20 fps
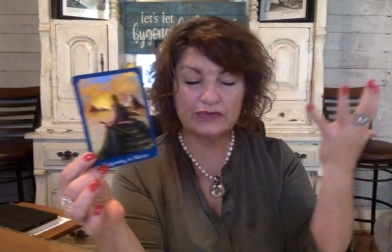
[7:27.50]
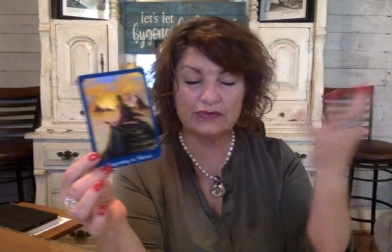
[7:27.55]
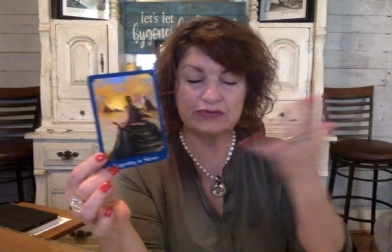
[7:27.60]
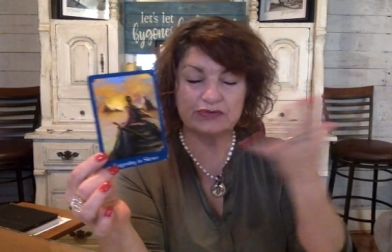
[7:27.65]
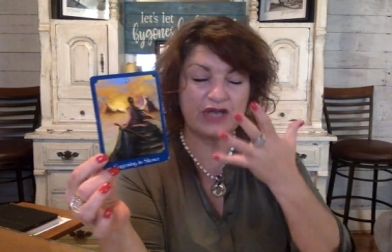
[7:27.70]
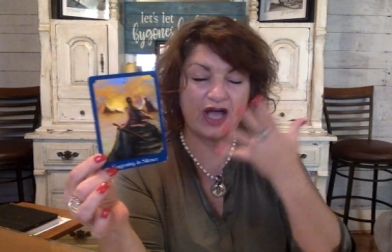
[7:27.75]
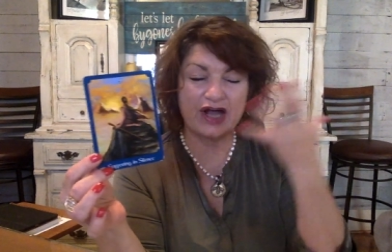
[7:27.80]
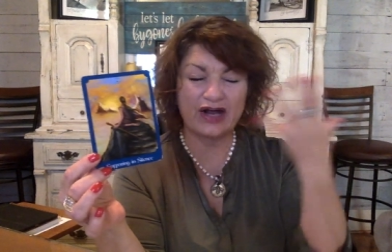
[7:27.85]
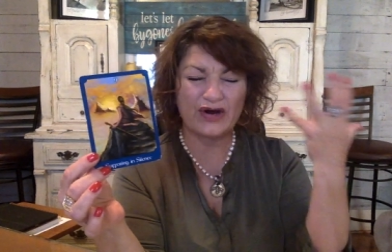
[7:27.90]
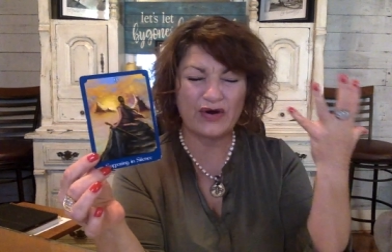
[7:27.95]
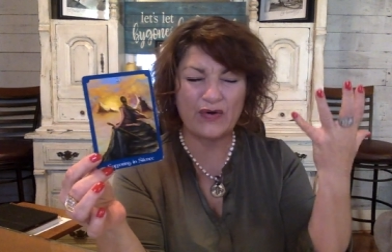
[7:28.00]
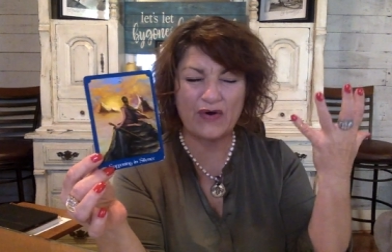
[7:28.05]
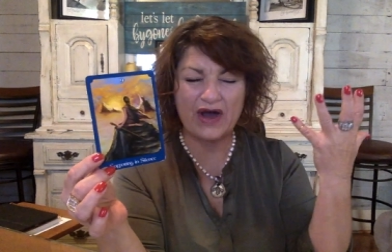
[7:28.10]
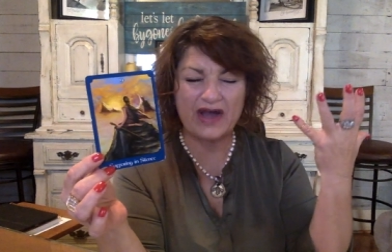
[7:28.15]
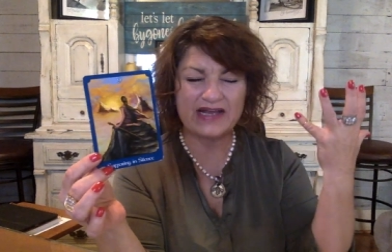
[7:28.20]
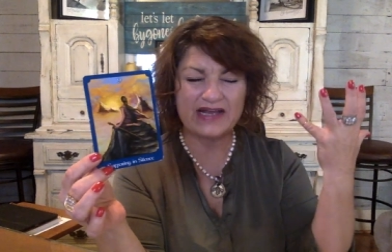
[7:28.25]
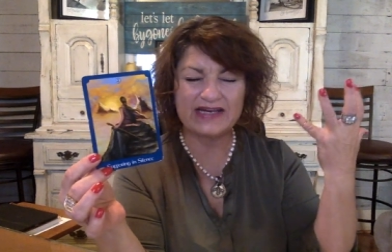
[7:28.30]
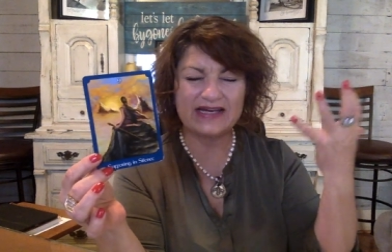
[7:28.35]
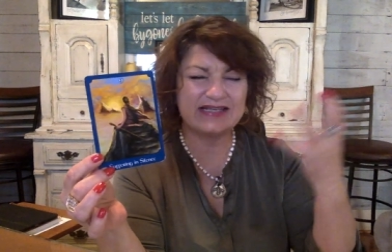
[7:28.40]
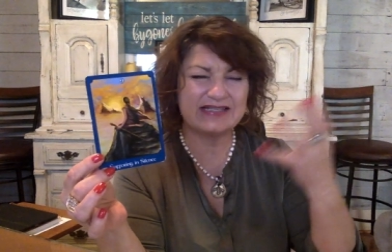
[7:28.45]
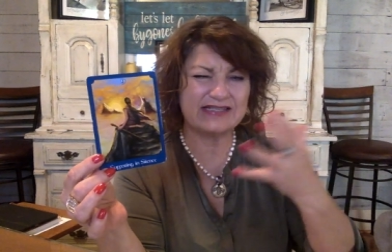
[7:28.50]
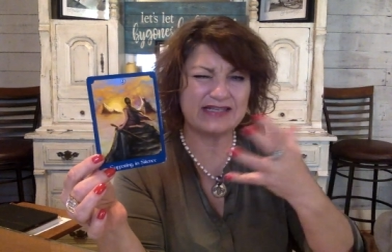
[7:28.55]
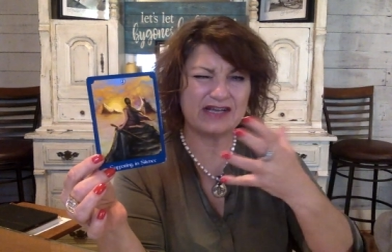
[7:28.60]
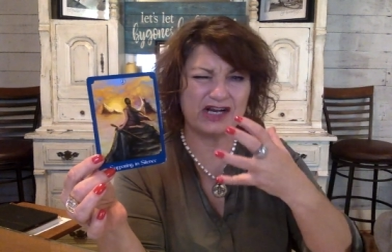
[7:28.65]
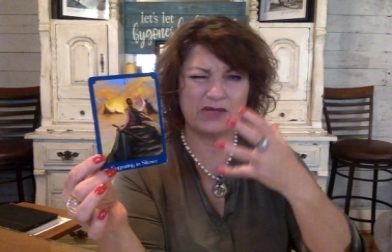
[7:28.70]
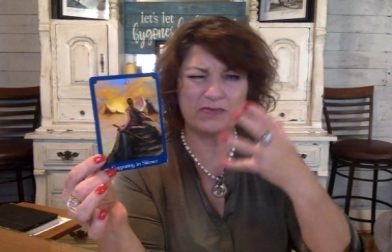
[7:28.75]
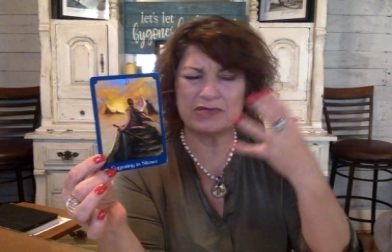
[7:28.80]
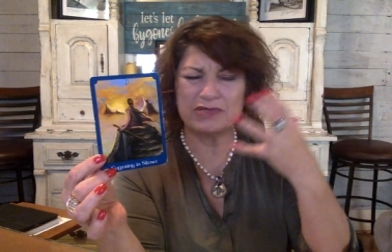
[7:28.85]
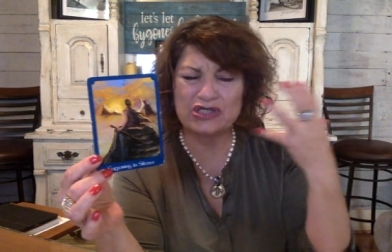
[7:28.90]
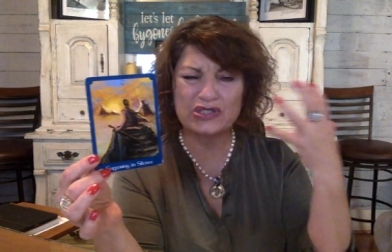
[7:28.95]
not crying
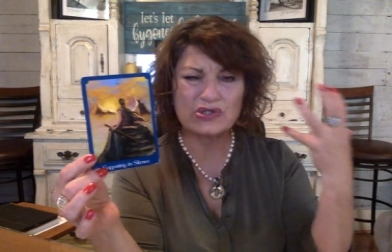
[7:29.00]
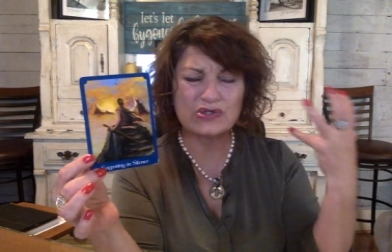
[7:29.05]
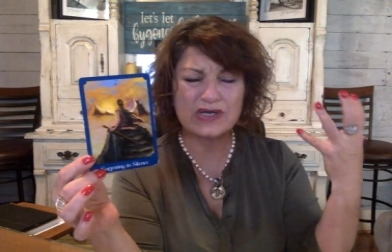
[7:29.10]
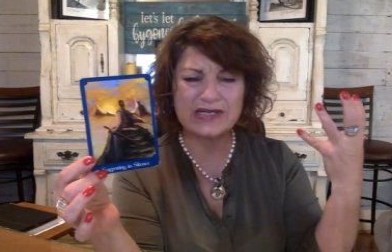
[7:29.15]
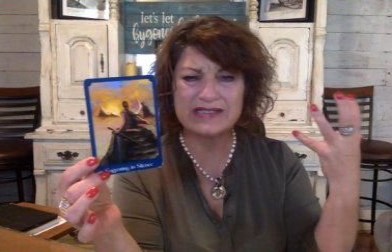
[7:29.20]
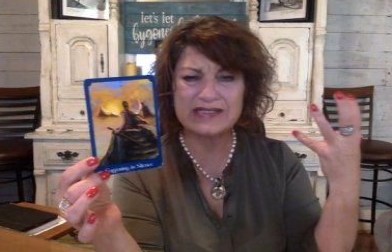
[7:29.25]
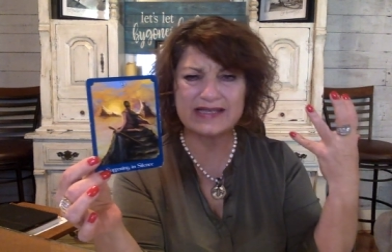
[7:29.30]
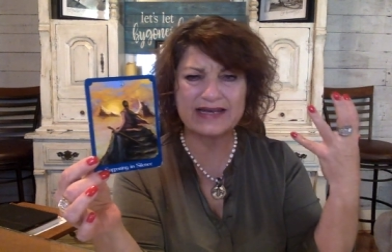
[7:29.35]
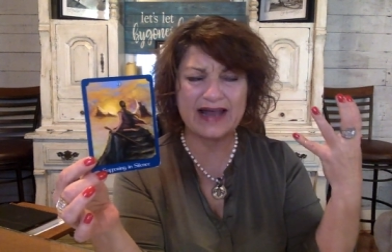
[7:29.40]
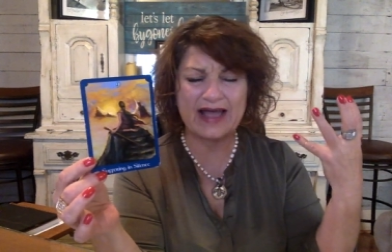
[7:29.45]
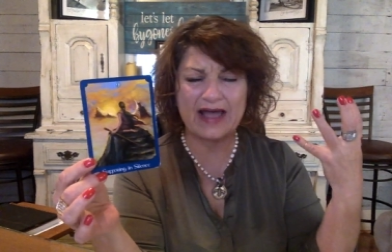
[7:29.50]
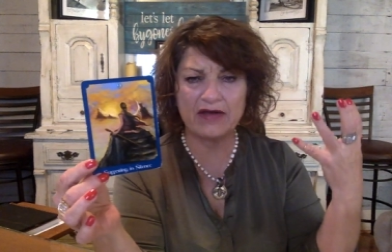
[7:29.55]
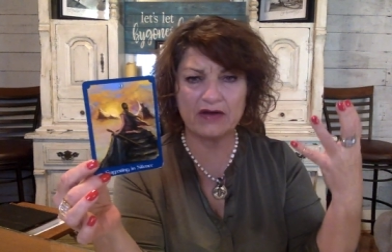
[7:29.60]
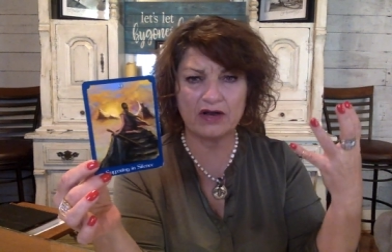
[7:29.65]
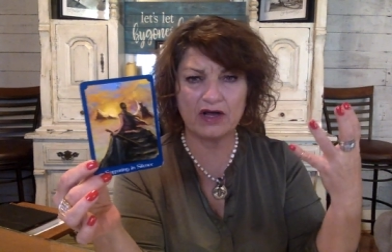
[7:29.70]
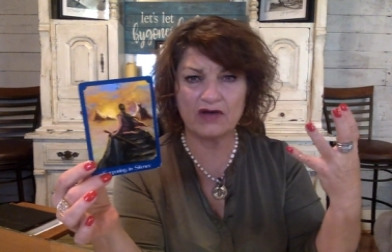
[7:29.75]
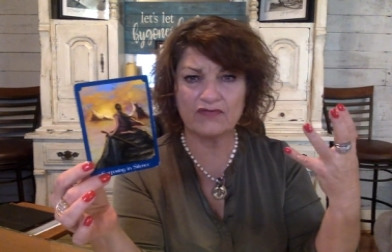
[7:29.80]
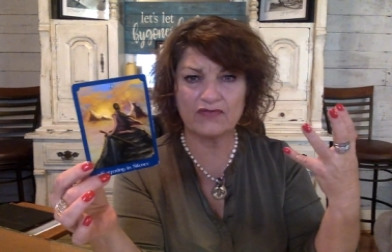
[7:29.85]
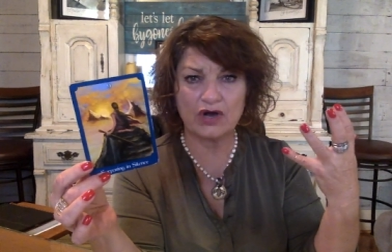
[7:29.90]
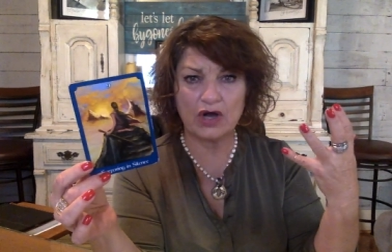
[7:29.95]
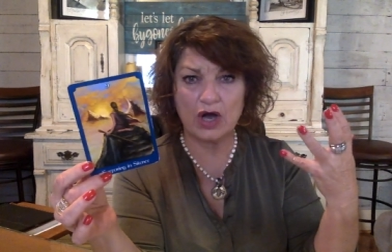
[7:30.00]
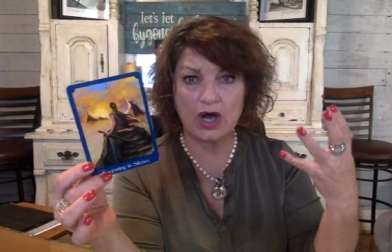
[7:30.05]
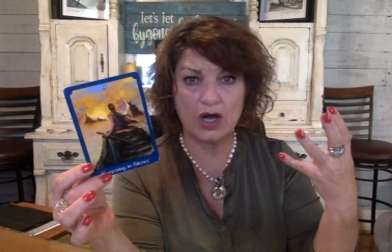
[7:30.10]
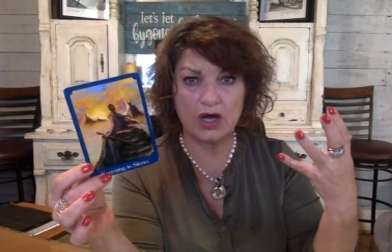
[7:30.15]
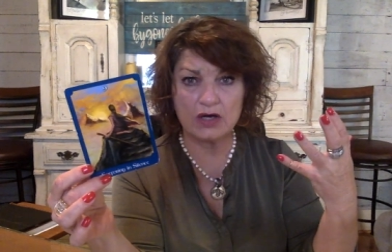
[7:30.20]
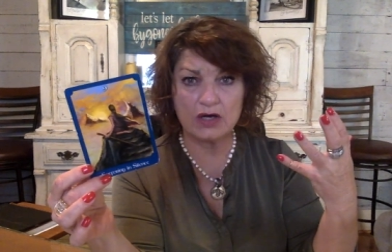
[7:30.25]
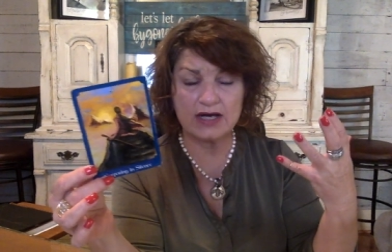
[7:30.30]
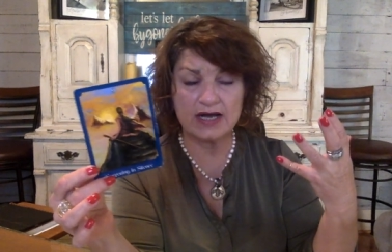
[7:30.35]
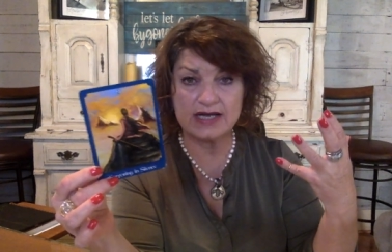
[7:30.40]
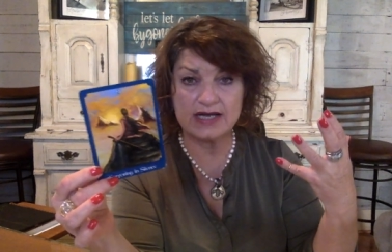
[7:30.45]
necessarily, but stressing out over
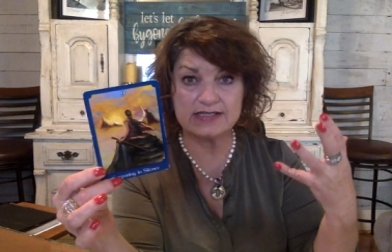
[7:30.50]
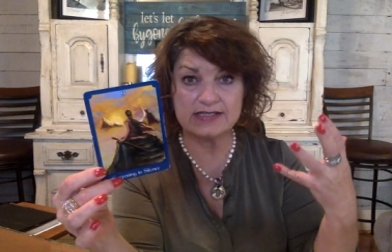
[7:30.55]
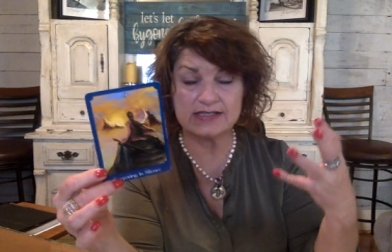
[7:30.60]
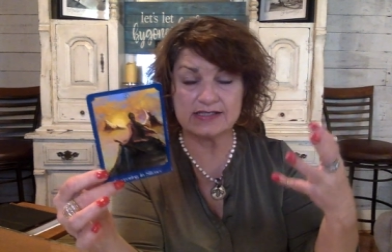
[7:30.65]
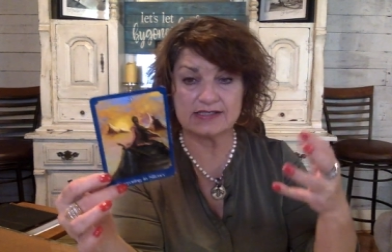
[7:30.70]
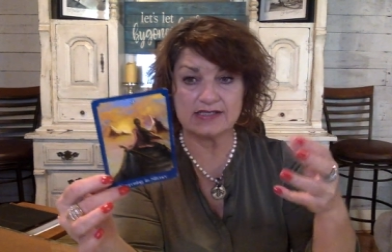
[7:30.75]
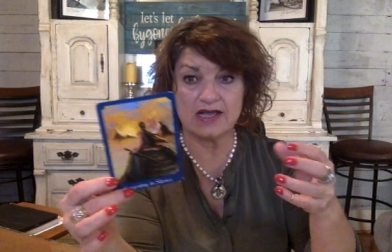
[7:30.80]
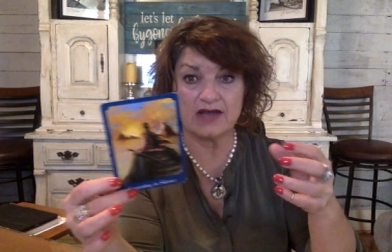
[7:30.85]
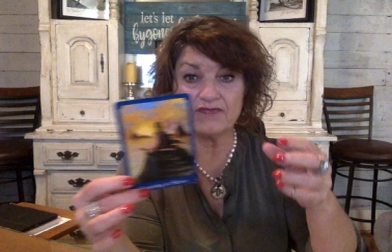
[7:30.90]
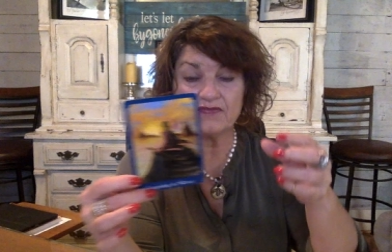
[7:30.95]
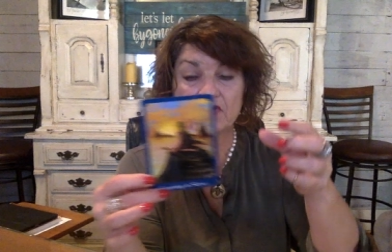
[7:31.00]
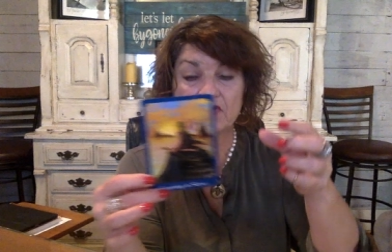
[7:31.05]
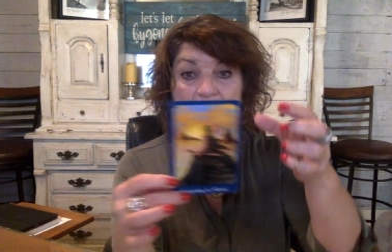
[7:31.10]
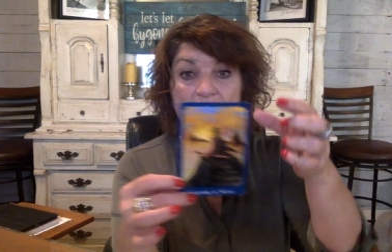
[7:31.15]
all kinds of stuff.